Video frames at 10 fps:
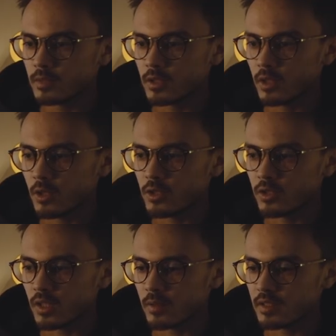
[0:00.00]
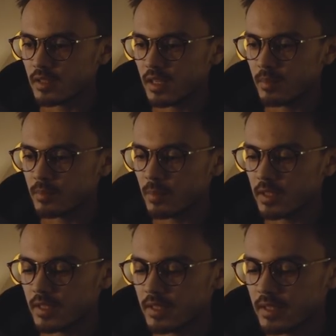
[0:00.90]
Conclusion, I would say
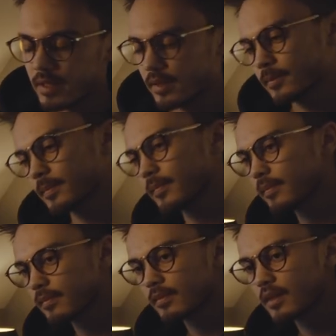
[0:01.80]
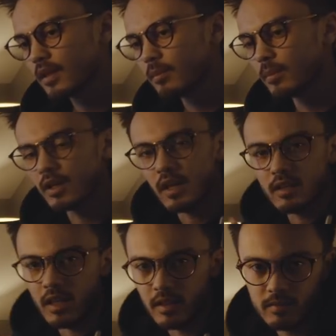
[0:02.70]
probably,
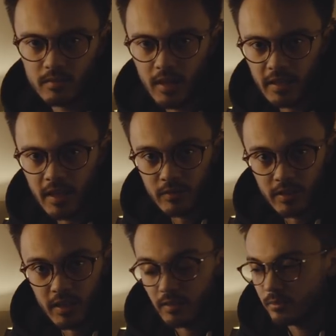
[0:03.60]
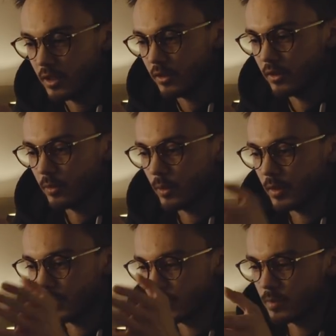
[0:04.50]
I edit every day really on Lightroom,
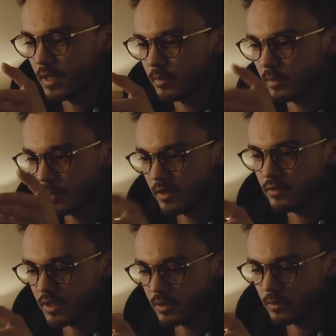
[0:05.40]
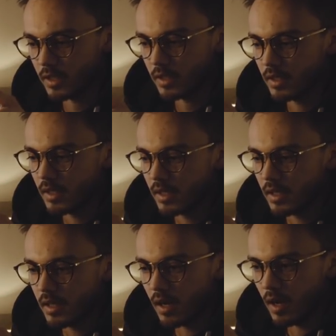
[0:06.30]
and I use my laptop every single day,
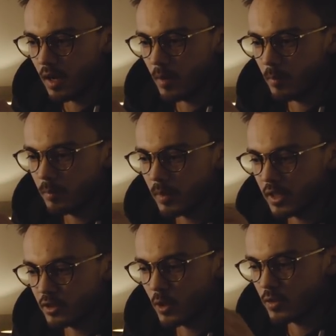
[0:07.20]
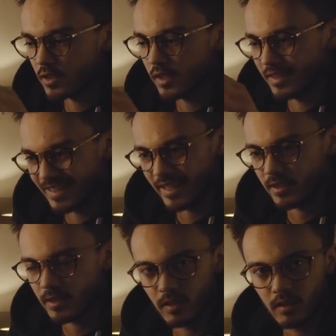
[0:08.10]
but I don't sit at a
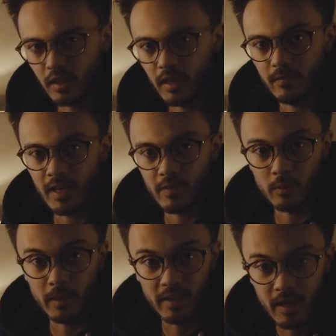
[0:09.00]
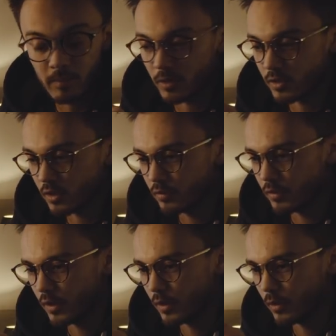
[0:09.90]
desk. I either have it on my lap, on a
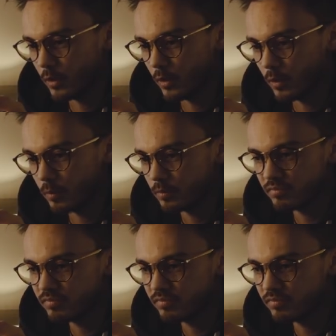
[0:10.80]
sofa, or